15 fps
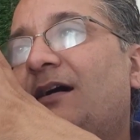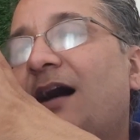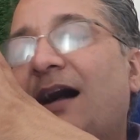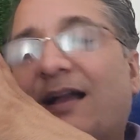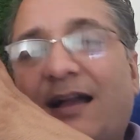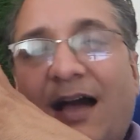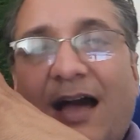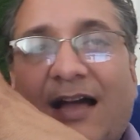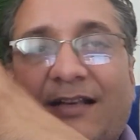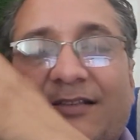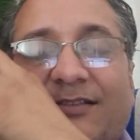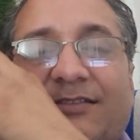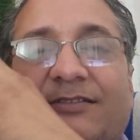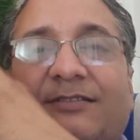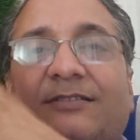
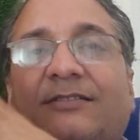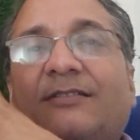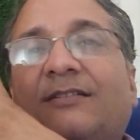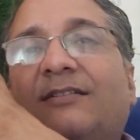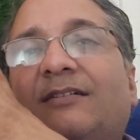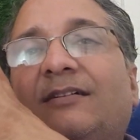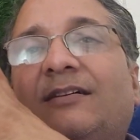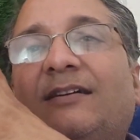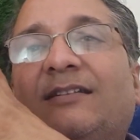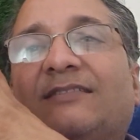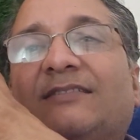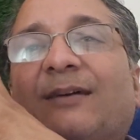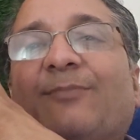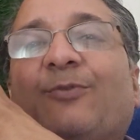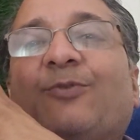Akash is
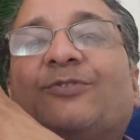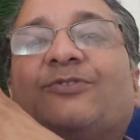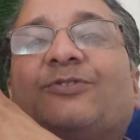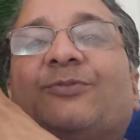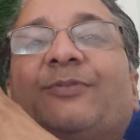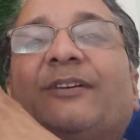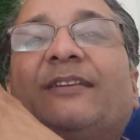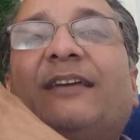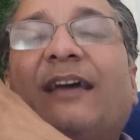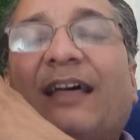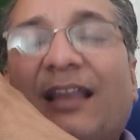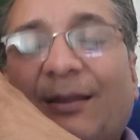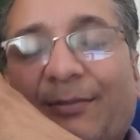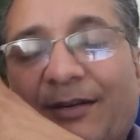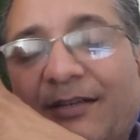supposed to be the
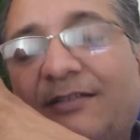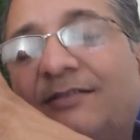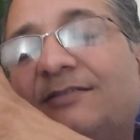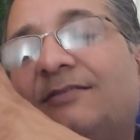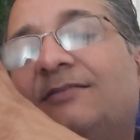element